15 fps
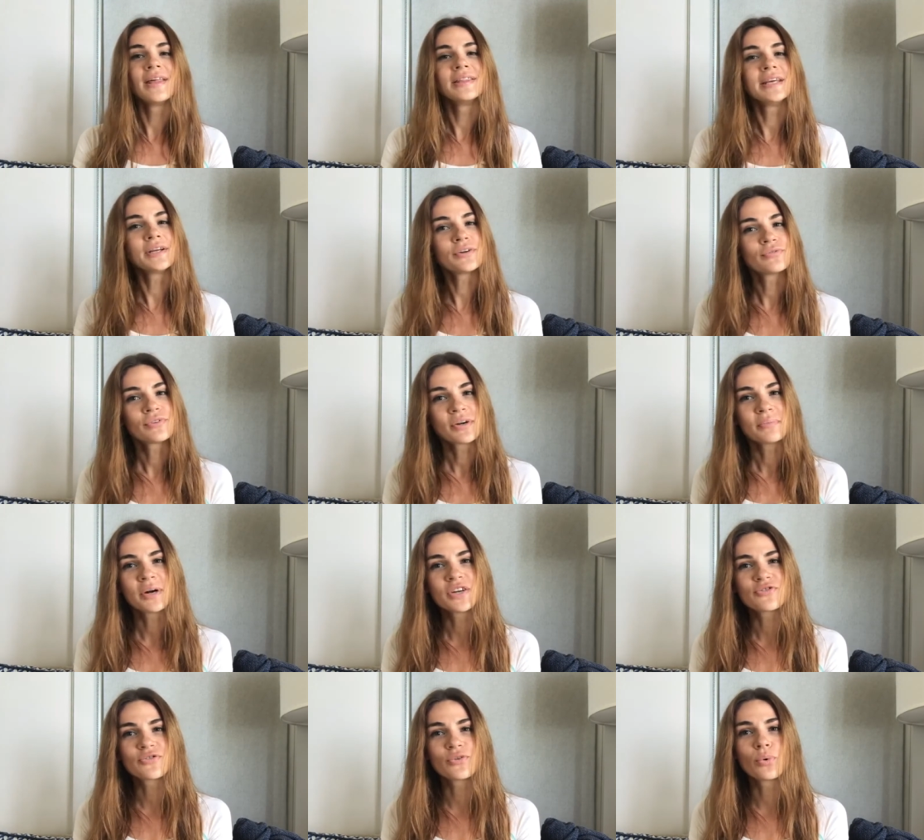Thank you very
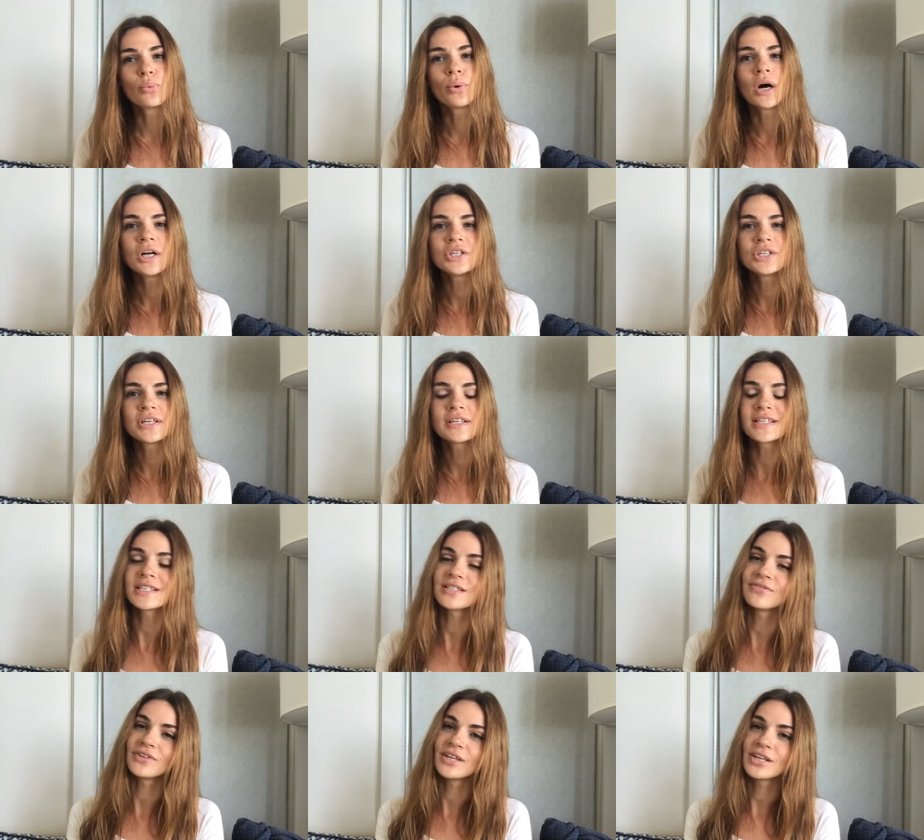much for watching
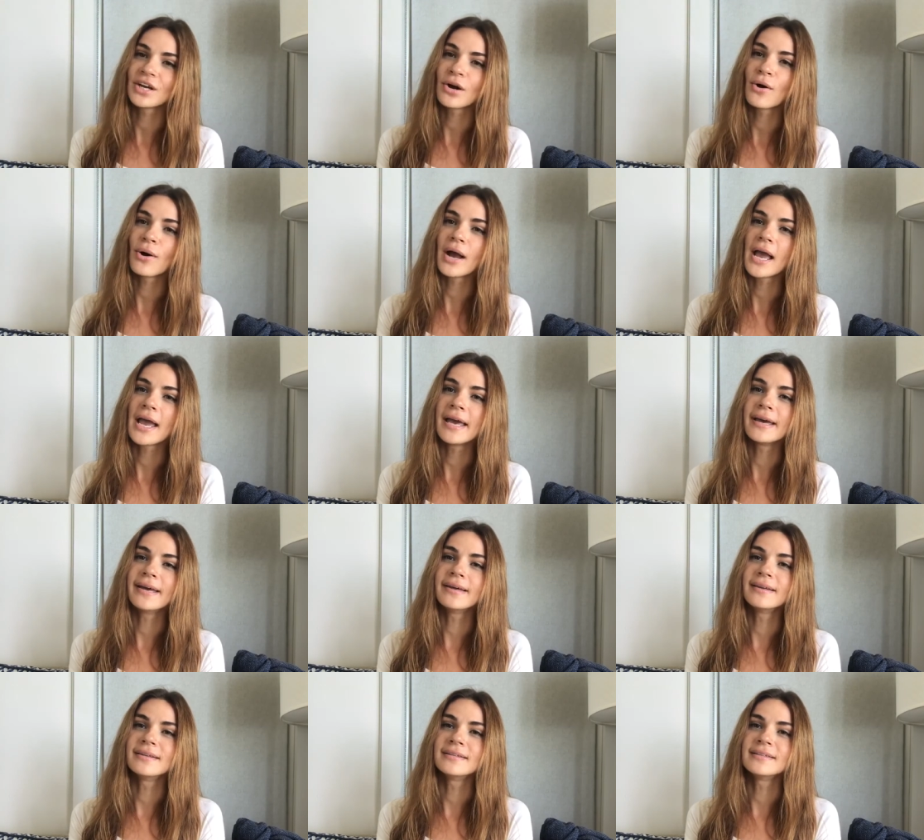this video,
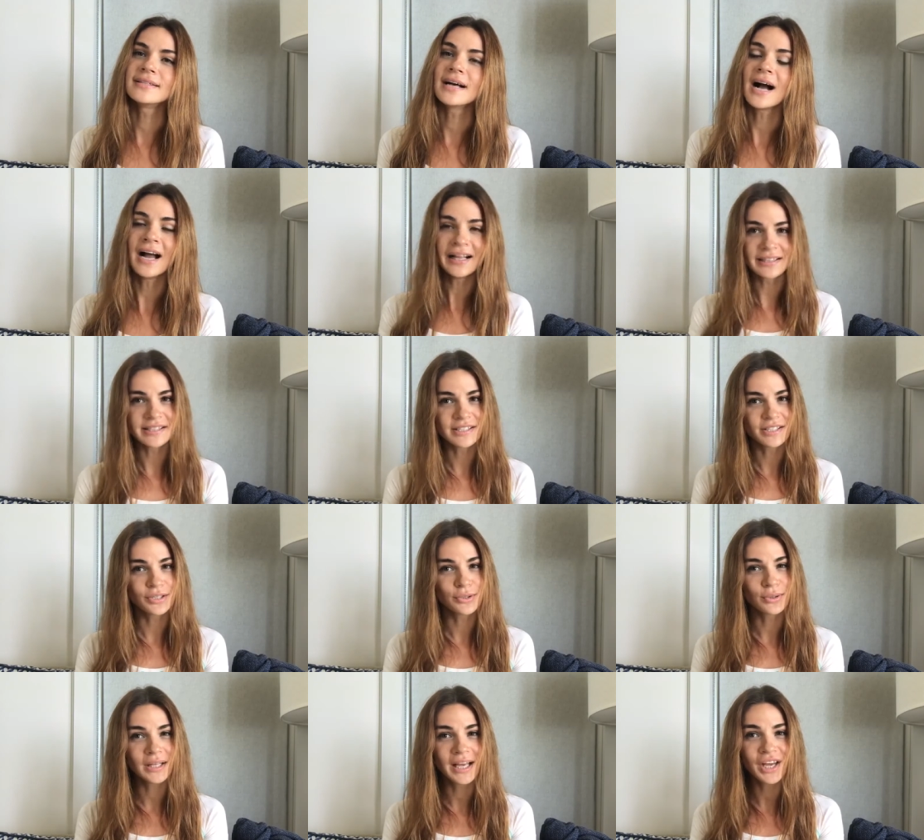and I'll see
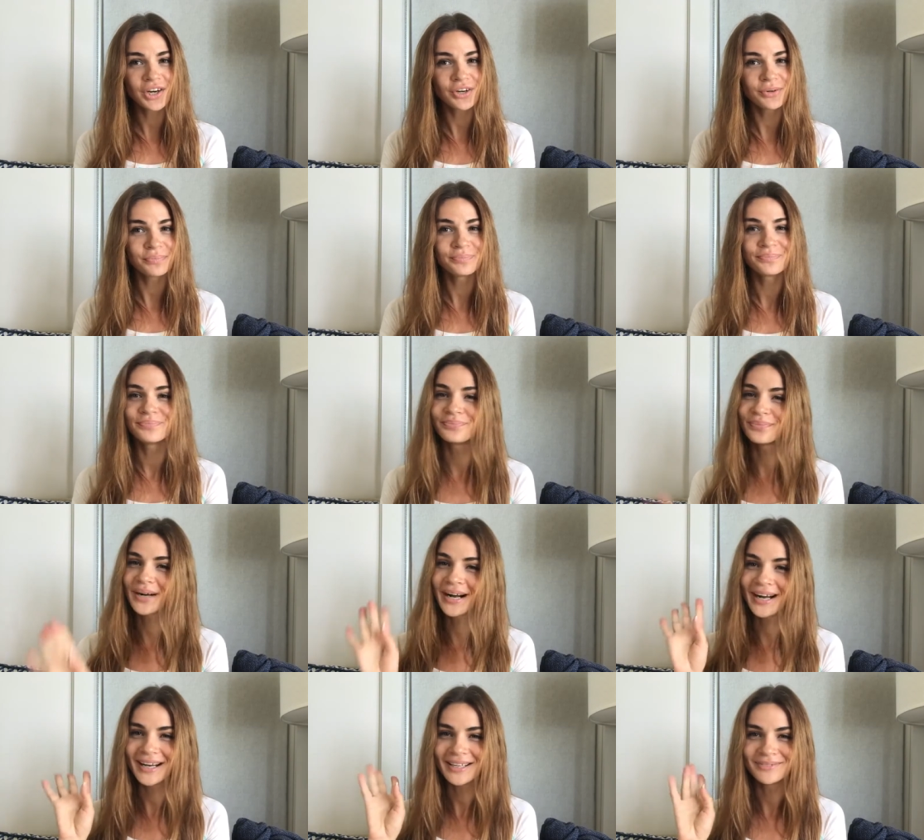you later.
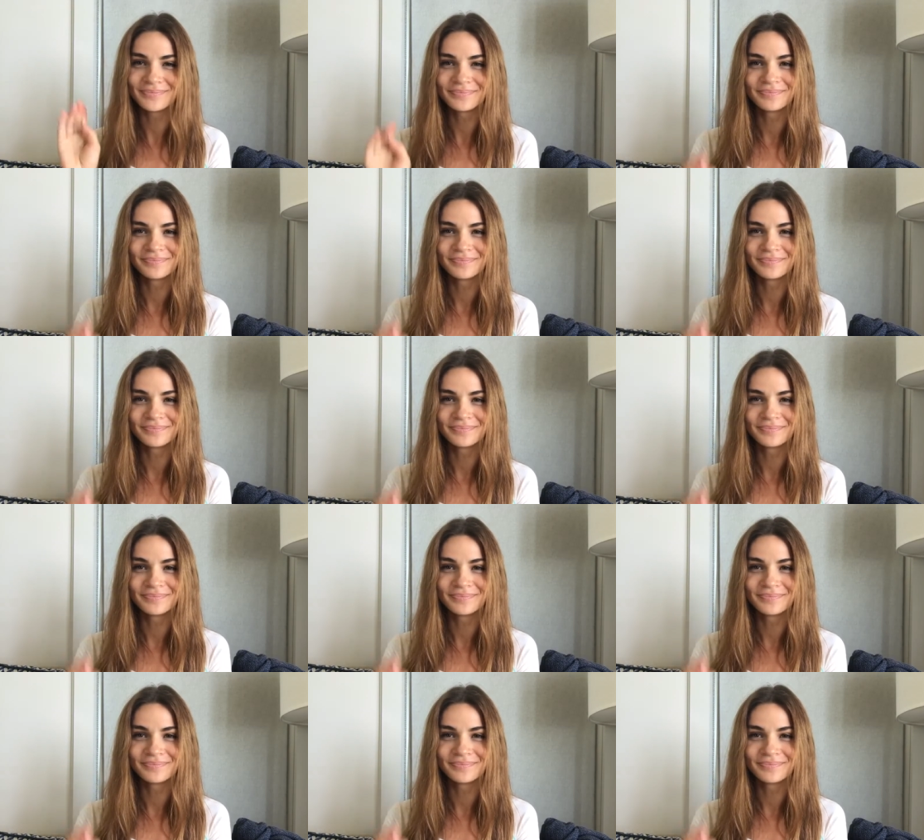Bye!